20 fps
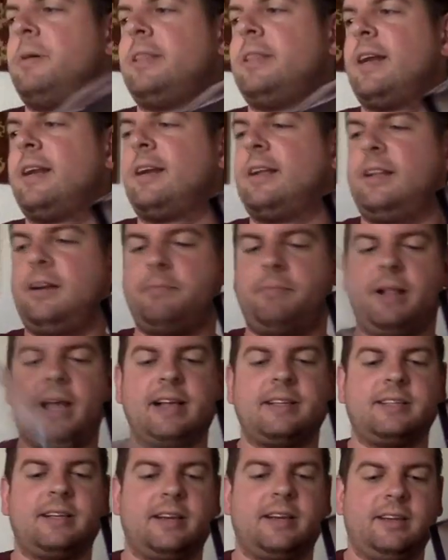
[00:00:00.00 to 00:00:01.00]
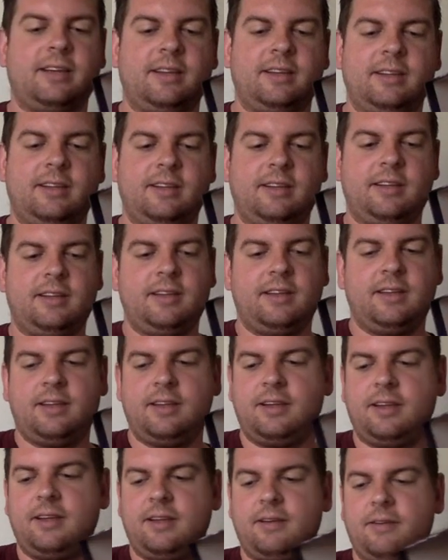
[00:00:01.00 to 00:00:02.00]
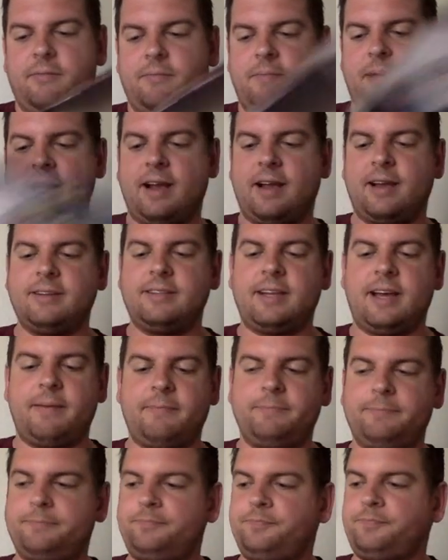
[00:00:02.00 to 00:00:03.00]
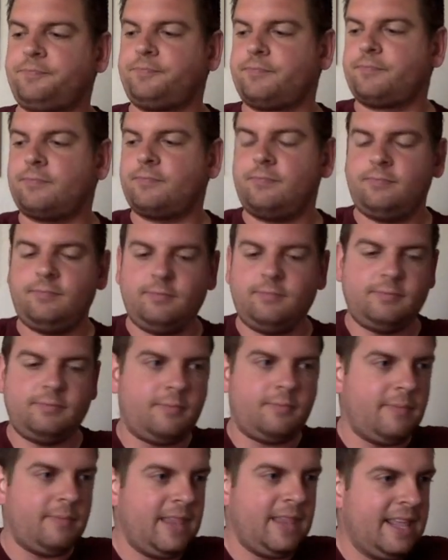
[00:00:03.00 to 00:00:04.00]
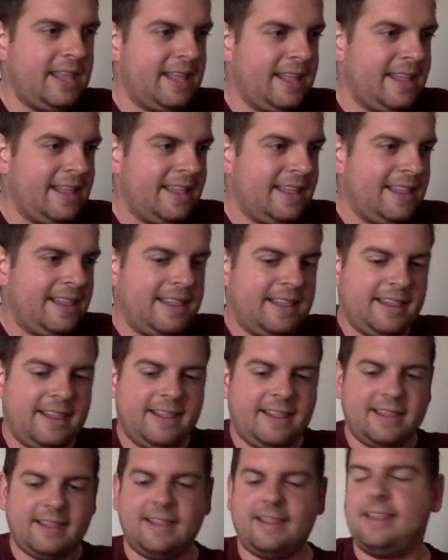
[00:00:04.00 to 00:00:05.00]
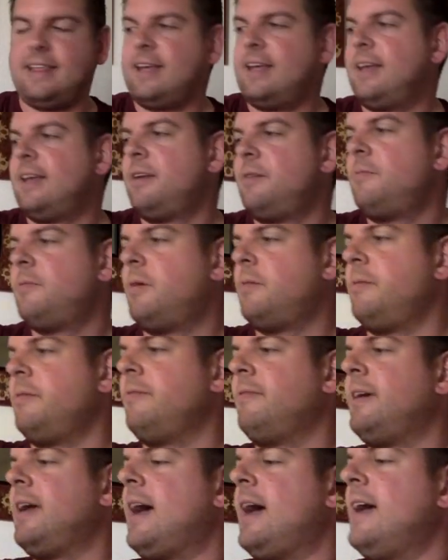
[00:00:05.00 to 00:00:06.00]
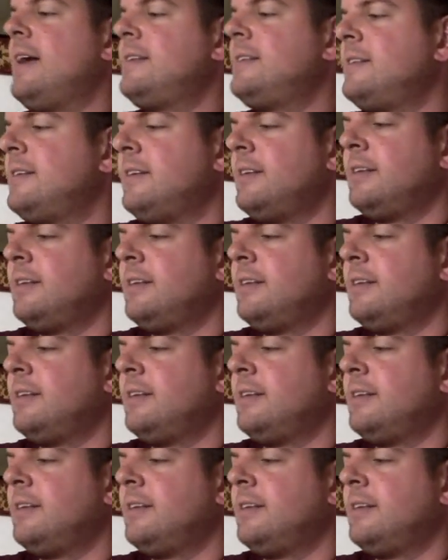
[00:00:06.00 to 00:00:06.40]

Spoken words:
put that clear plastic back on top. Then what we've got